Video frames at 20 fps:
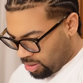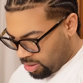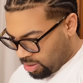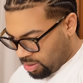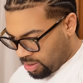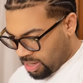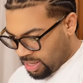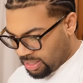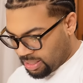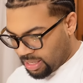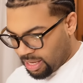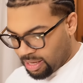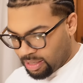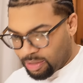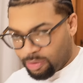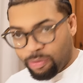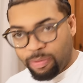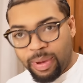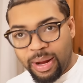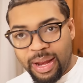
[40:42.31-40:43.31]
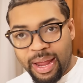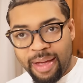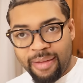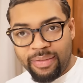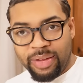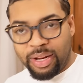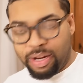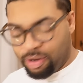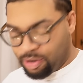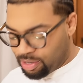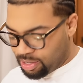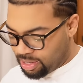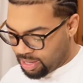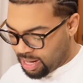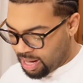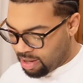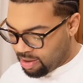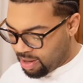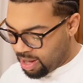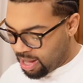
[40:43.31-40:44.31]
So that's that. So we're about to have dinner and
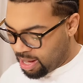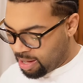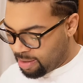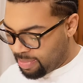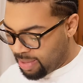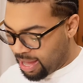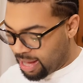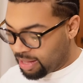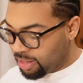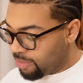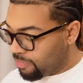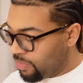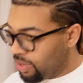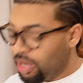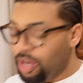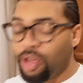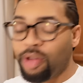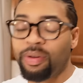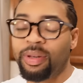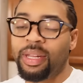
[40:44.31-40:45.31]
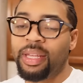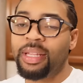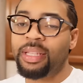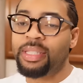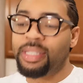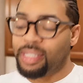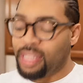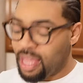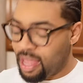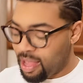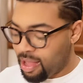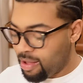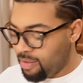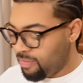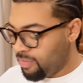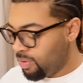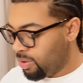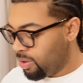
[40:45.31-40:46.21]
now holla back. The video did say, in